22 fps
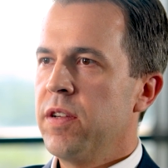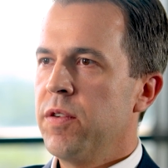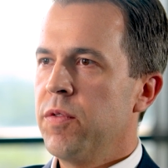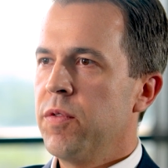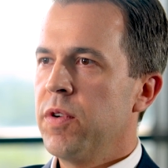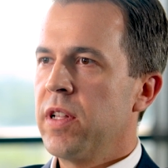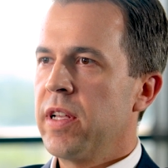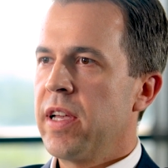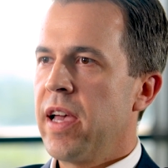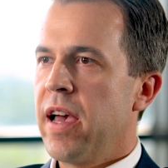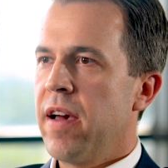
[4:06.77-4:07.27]
you
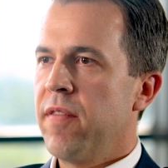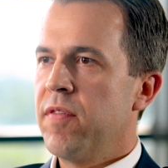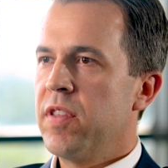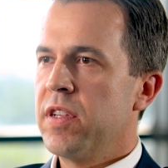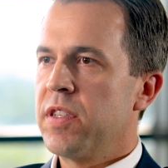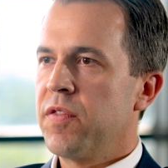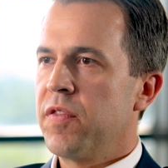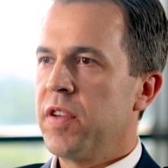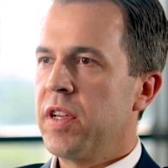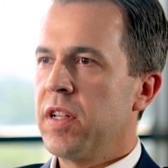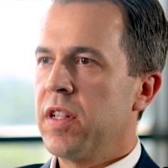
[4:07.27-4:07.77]
really have
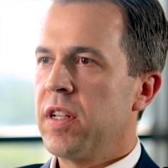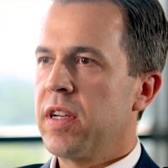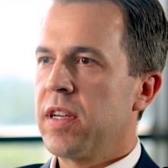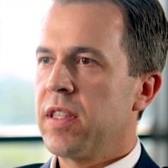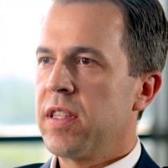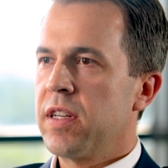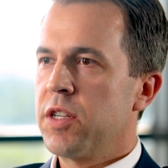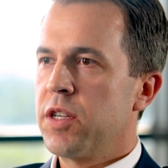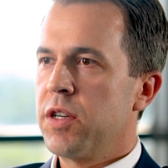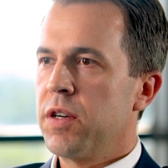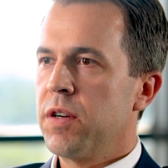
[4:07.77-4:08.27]
this feeling
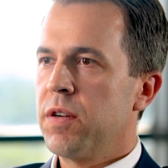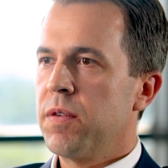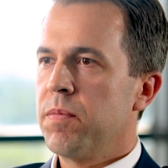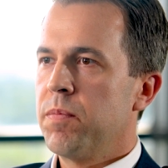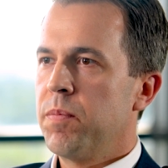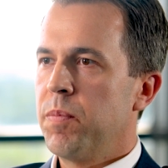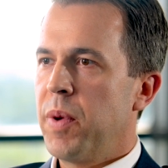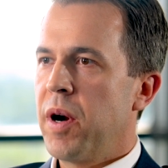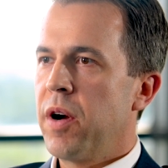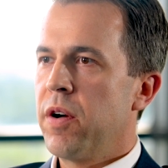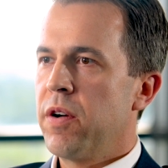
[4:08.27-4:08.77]
that you're
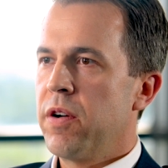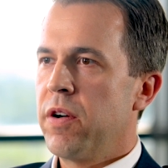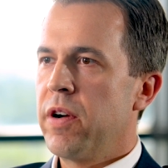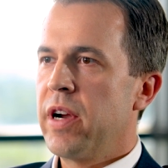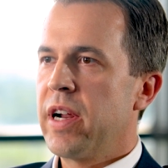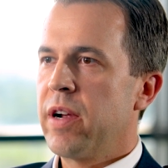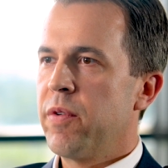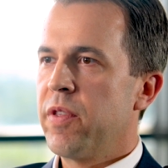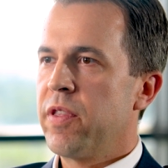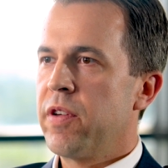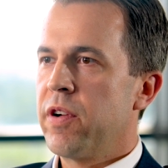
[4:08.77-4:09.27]

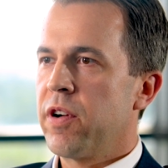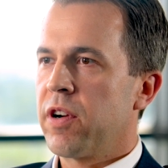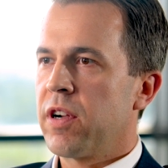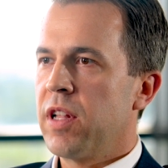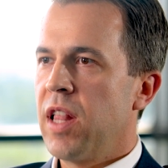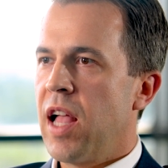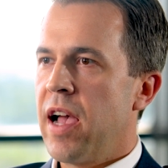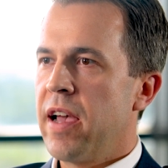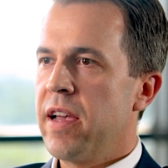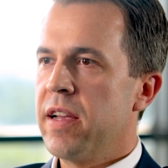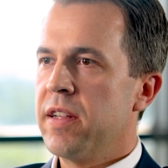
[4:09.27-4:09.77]
partnering with your
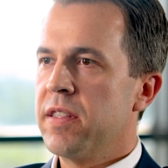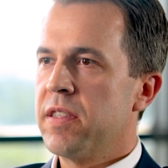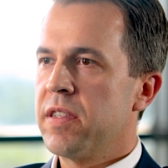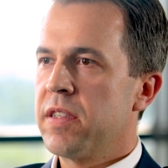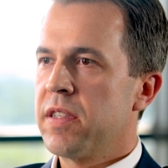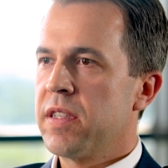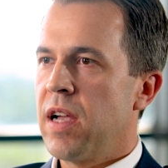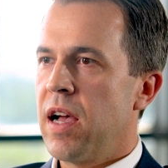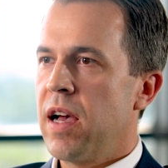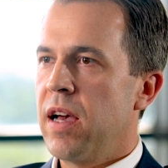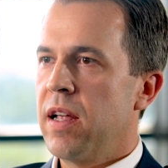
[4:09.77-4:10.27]

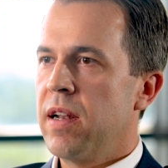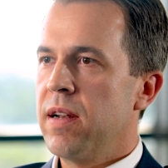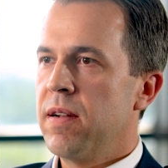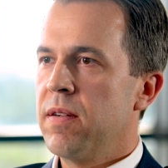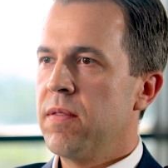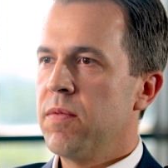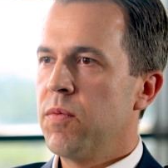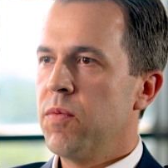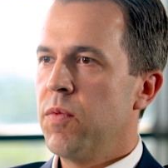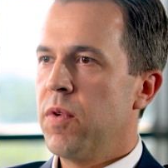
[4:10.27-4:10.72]
clients on